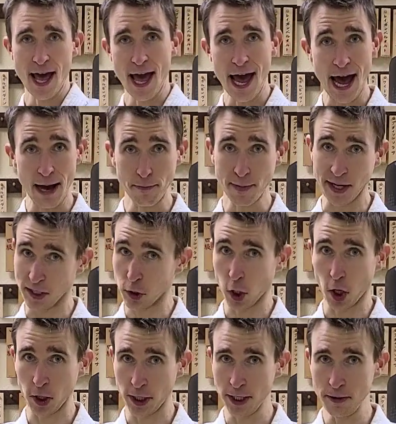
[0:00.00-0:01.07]
at my
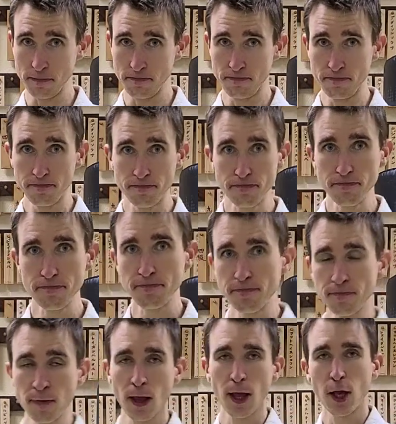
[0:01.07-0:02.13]
target.
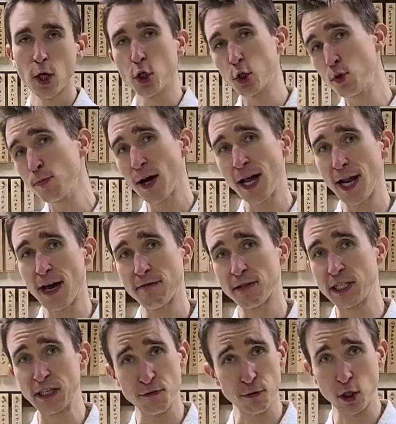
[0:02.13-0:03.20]
You might have a
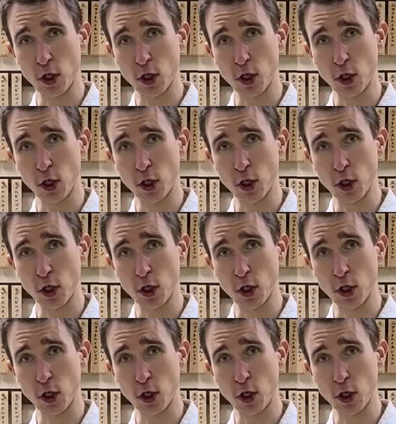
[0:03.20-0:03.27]
different